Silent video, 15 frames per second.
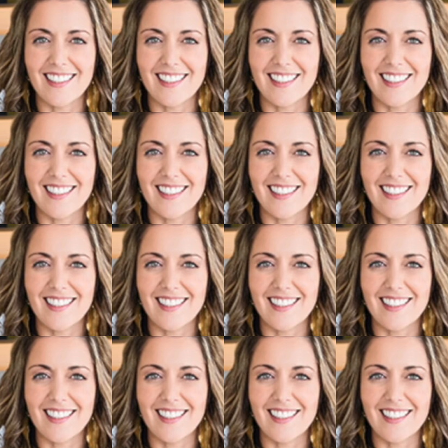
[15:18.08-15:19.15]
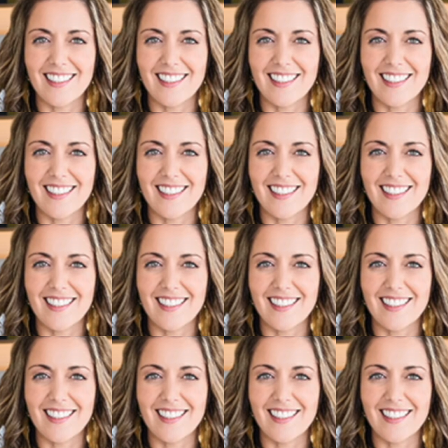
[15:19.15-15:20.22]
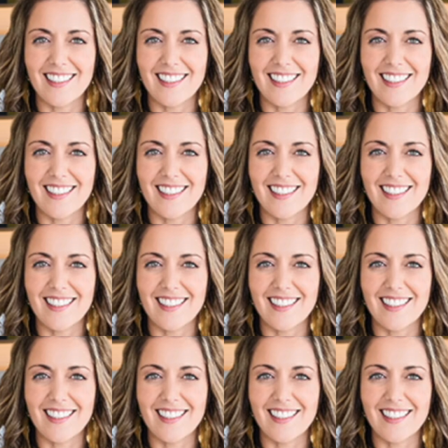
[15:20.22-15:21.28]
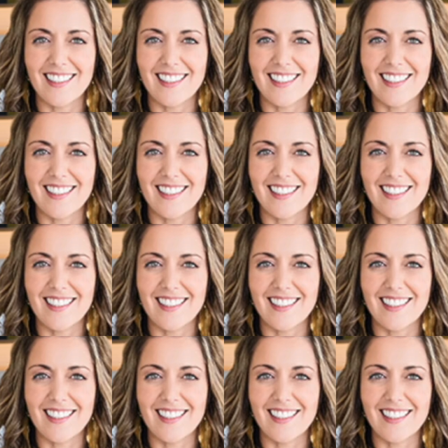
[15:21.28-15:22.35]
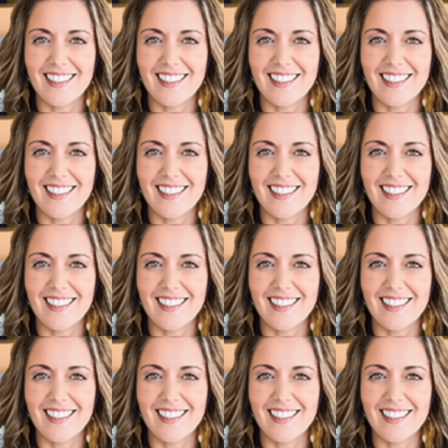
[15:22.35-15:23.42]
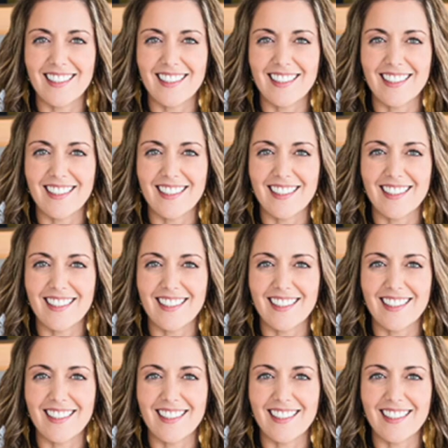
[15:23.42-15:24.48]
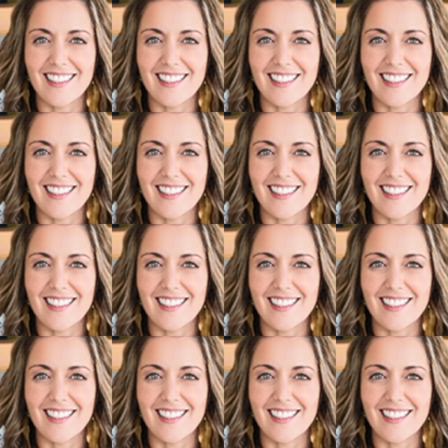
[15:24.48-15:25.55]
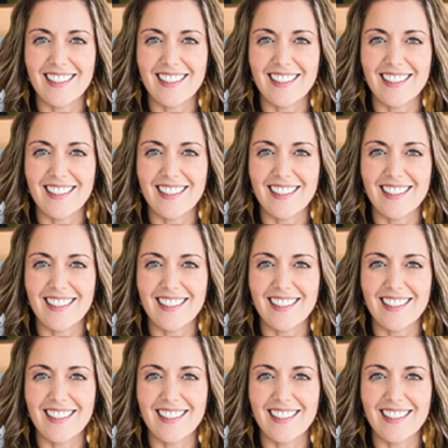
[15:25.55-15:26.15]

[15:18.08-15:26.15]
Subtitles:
[no speech]